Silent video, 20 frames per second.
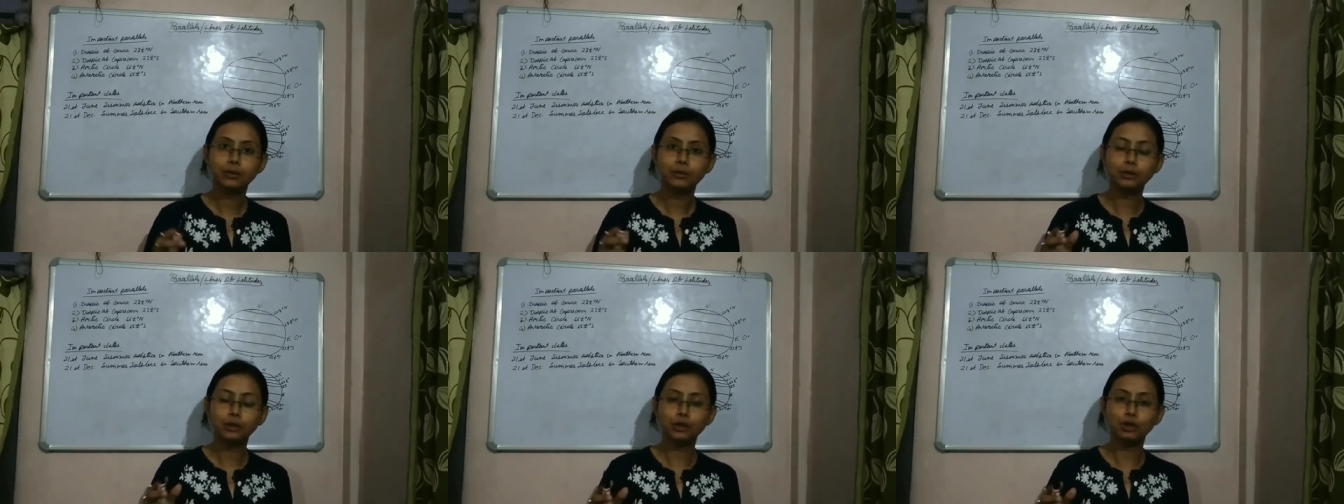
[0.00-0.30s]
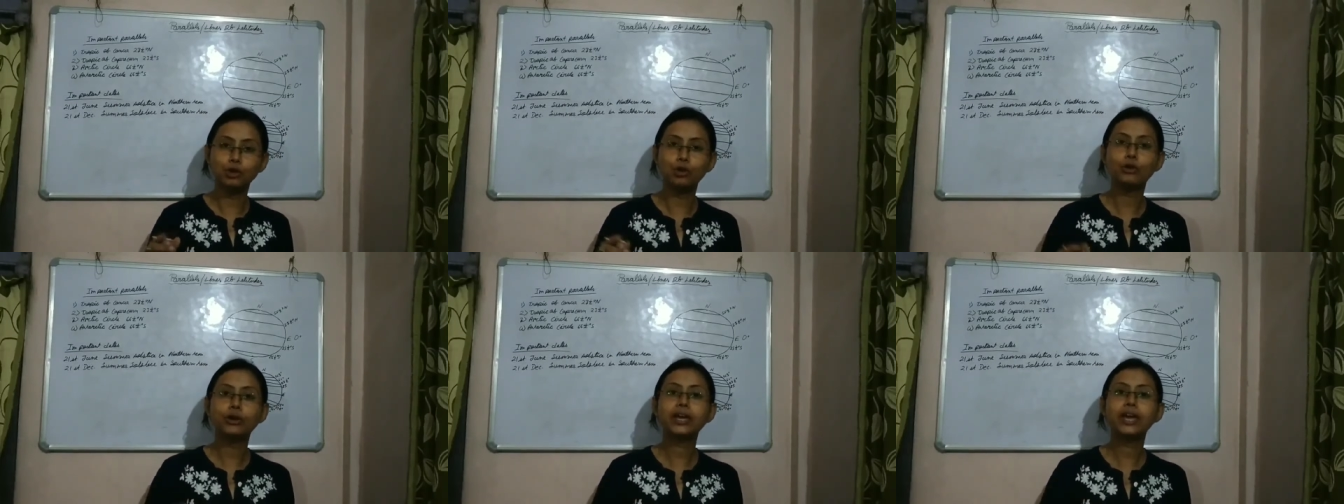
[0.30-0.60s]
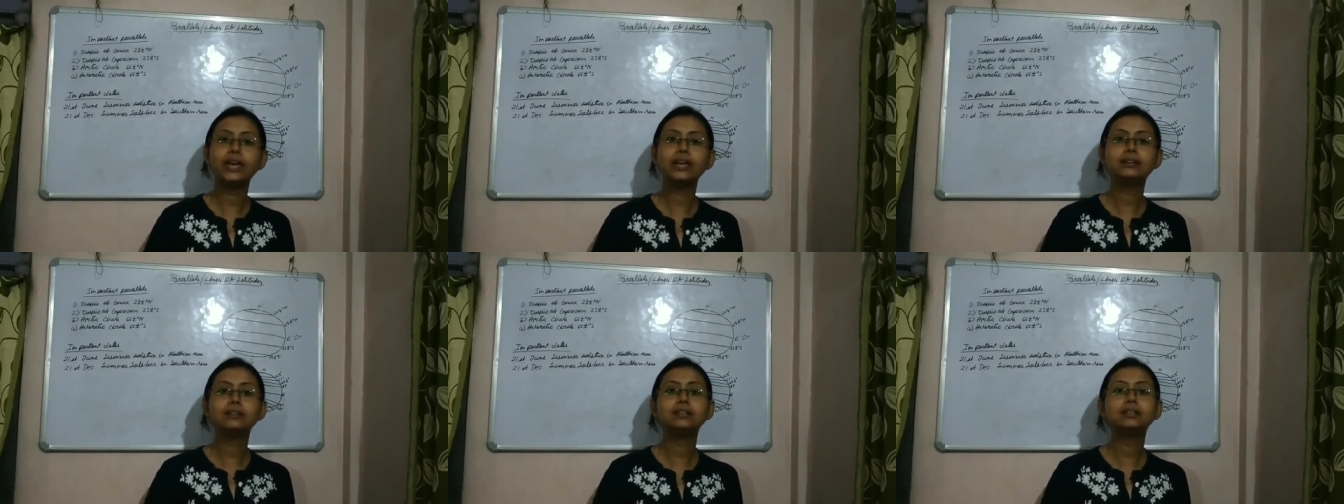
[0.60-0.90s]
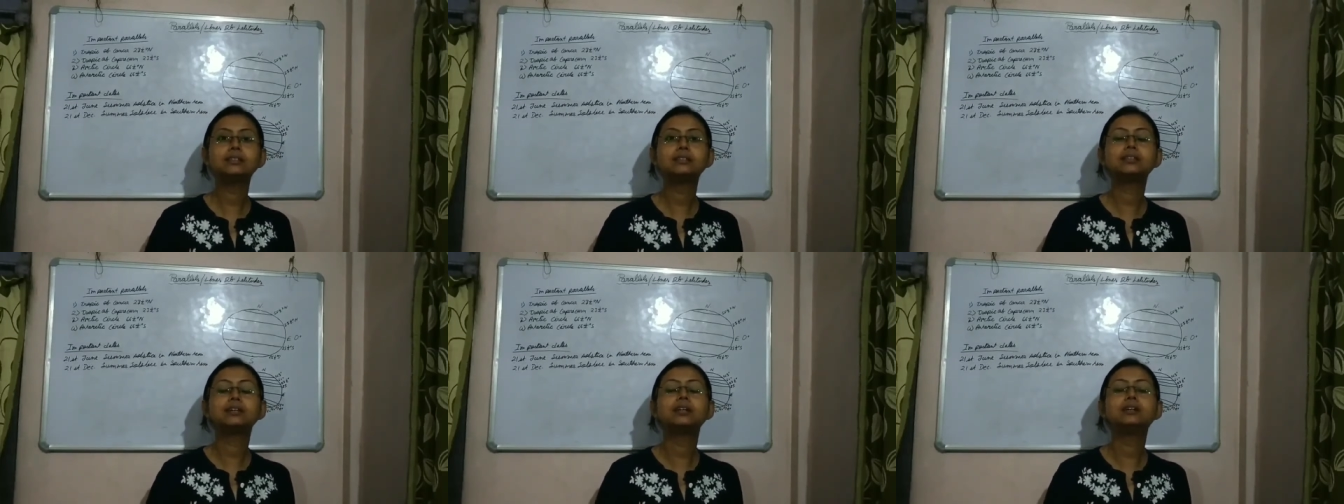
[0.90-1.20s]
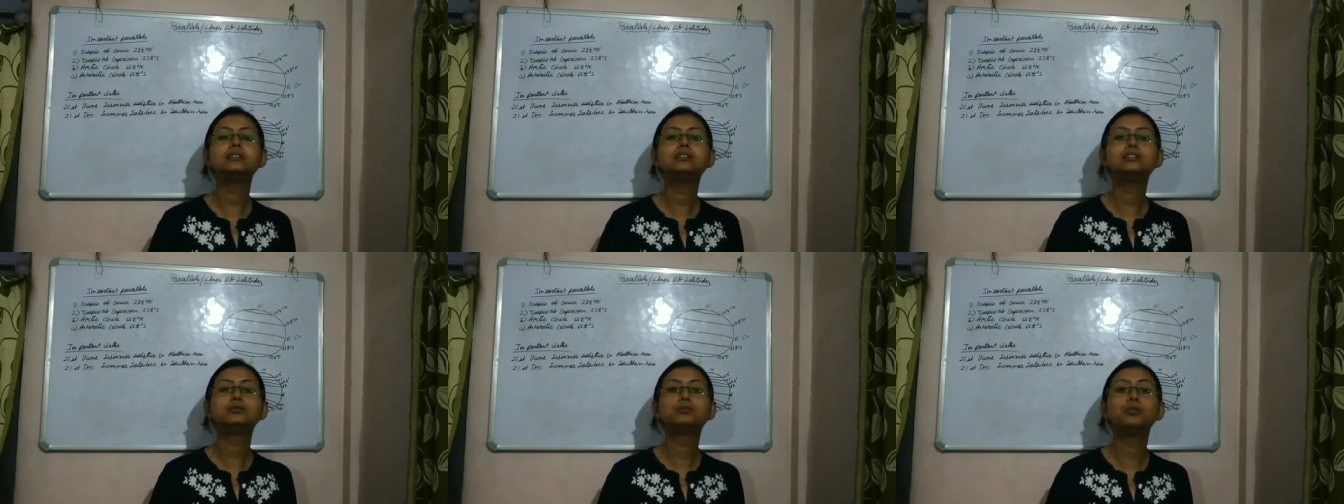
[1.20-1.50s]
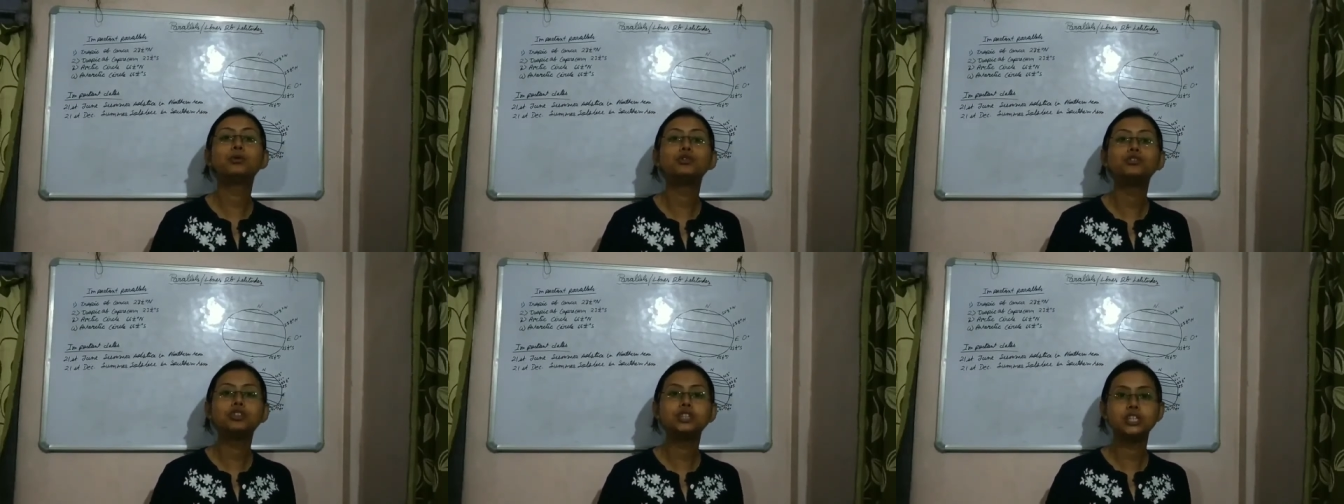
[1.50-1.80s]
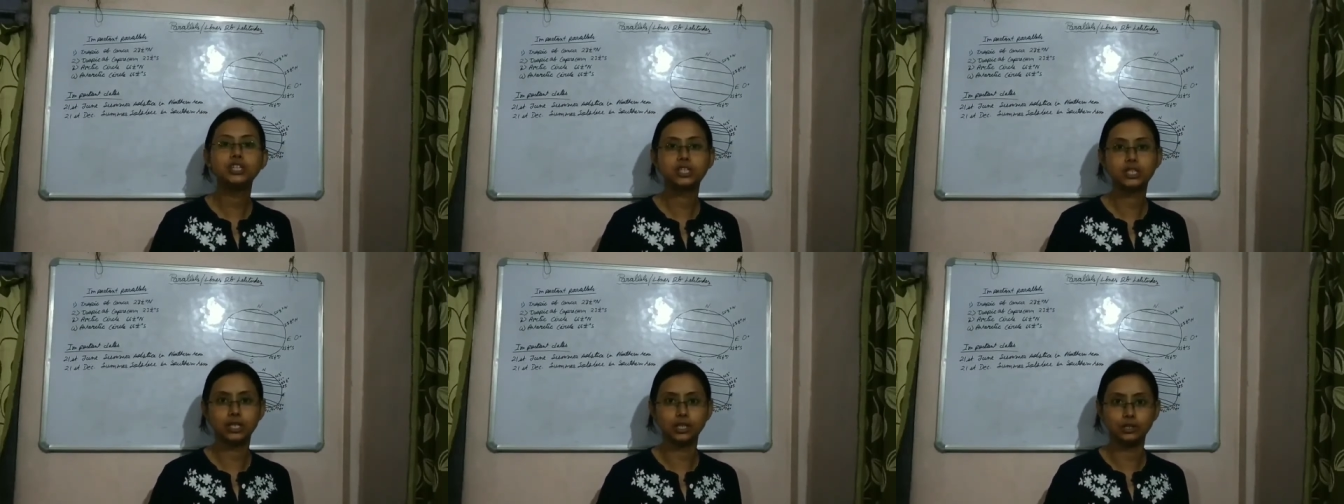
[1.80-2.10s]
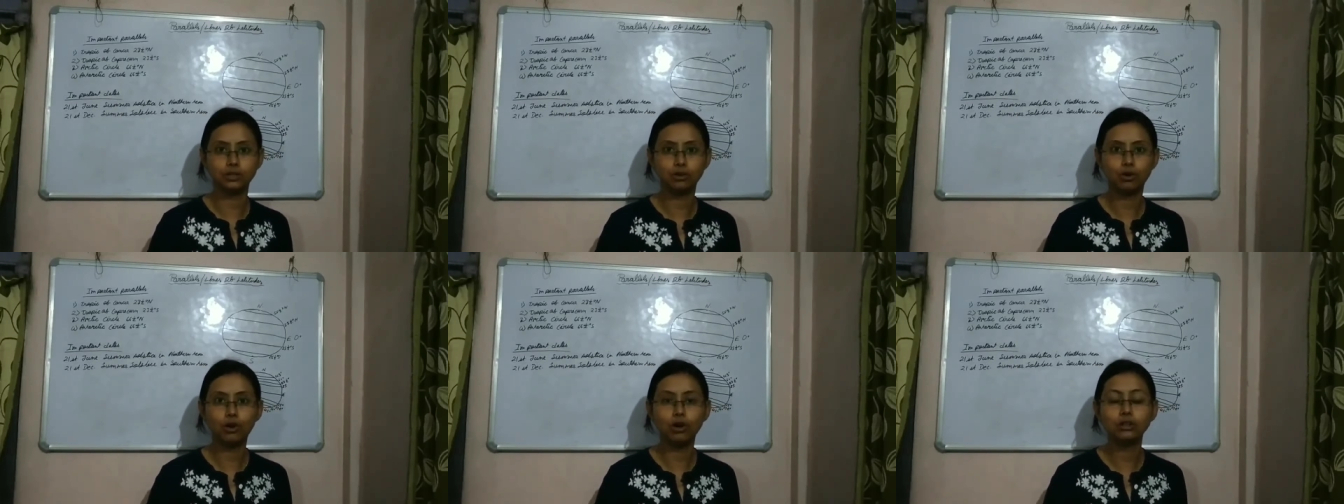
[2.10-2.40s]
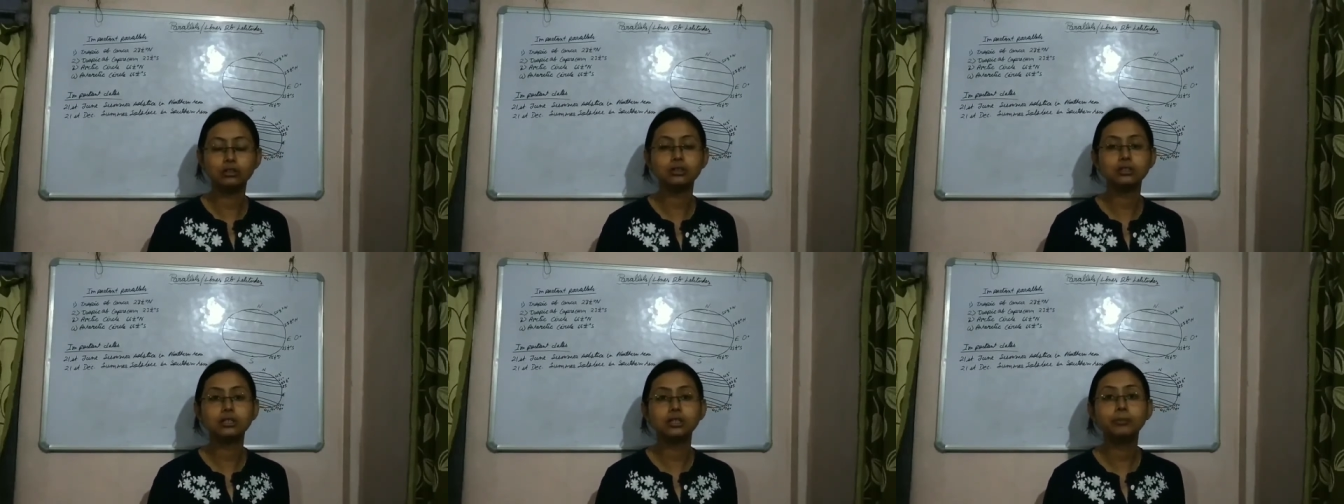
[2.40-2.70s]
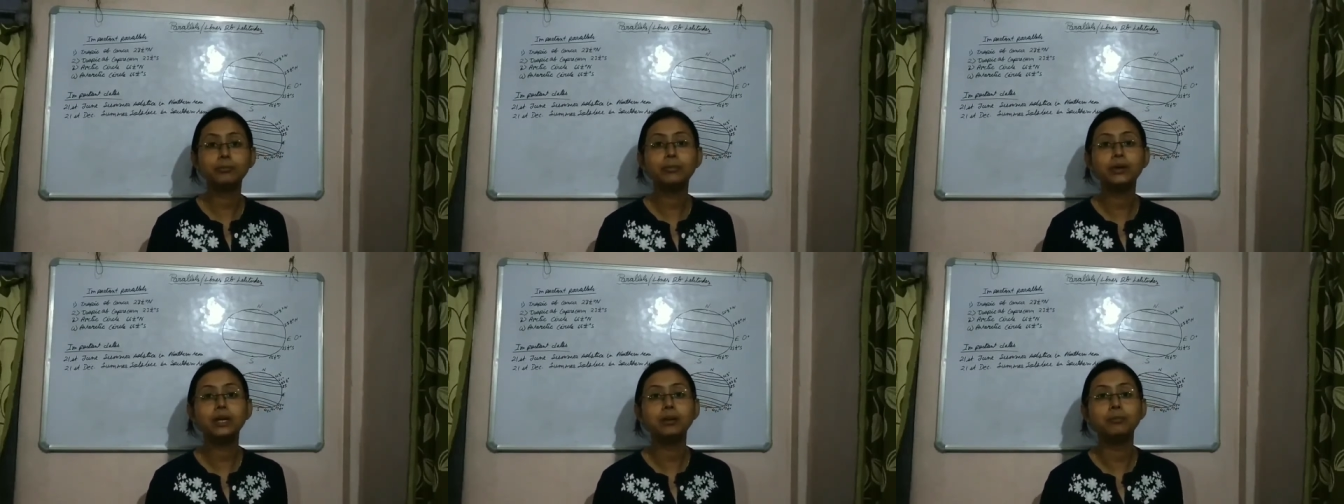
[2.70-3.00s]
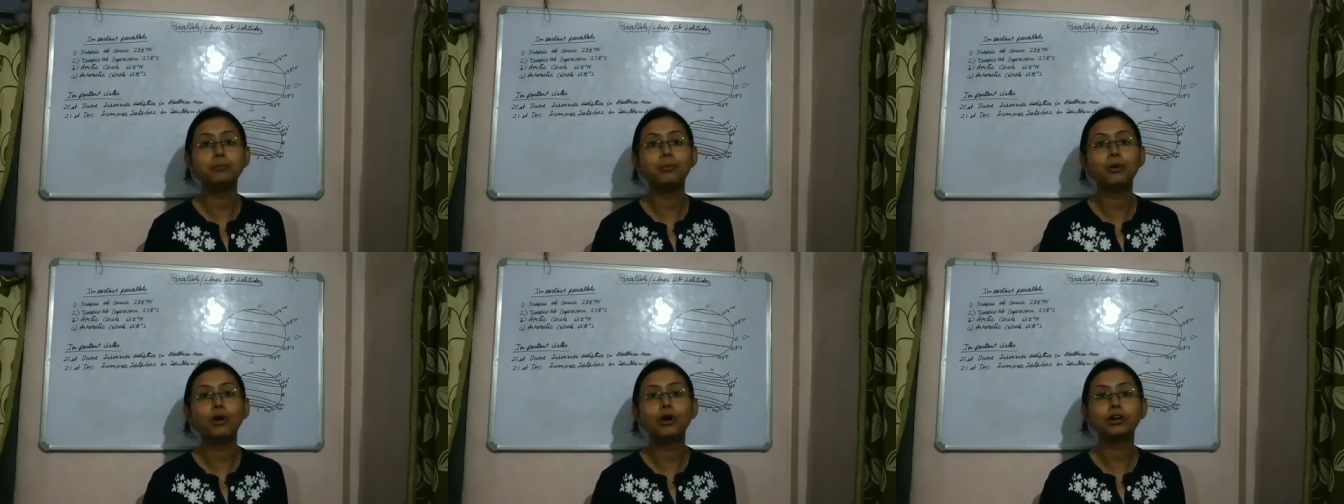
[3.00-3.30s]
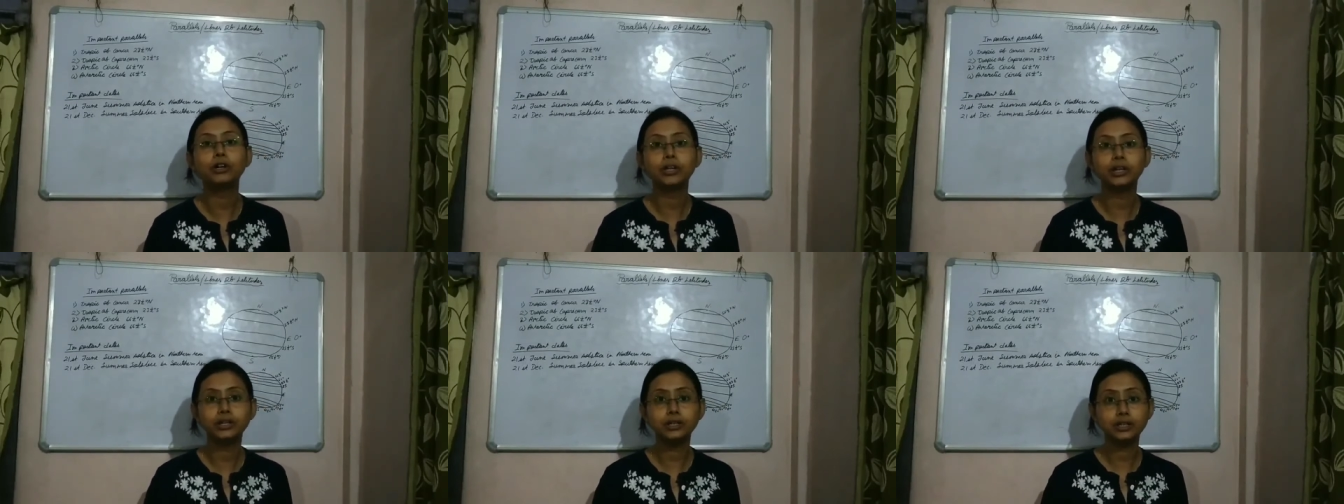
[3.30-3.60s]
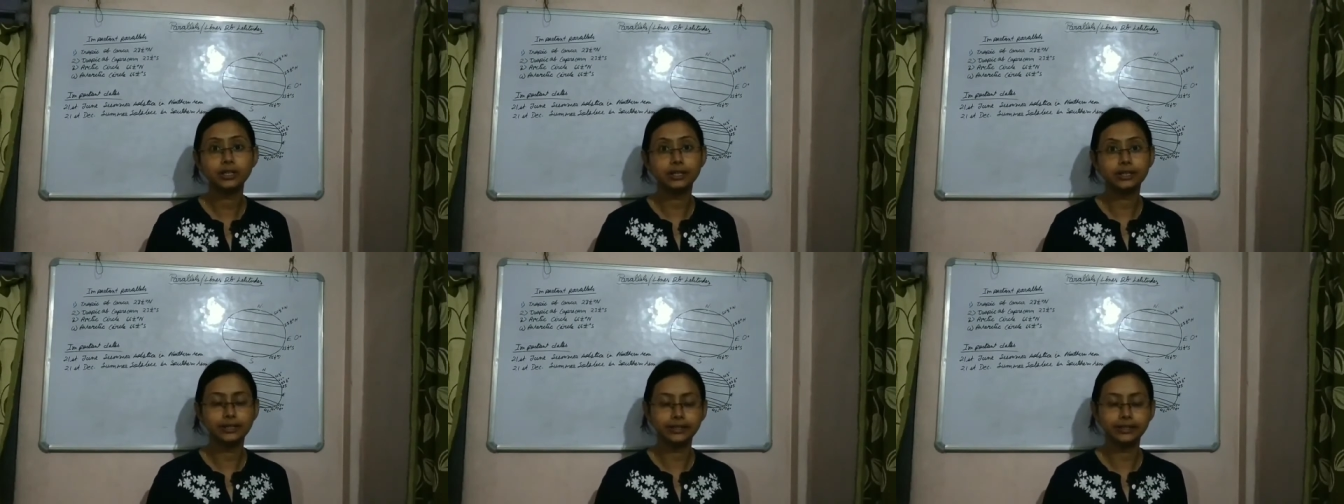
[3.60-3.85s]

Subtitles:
locate the sun's position on some important